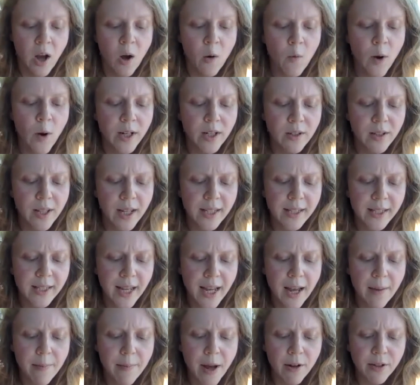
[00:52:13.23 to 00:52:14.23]
What do they
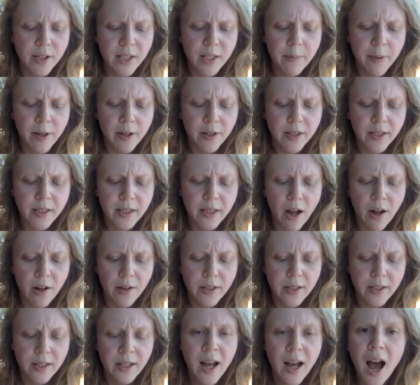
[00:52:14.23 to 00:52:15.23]
say about spilled
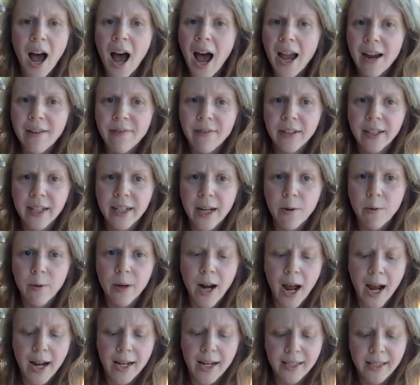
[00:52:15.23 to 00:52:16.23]
salt? I forget
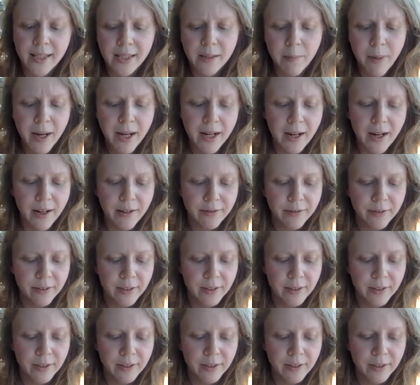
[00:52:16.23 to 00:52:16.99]
what ice is made of.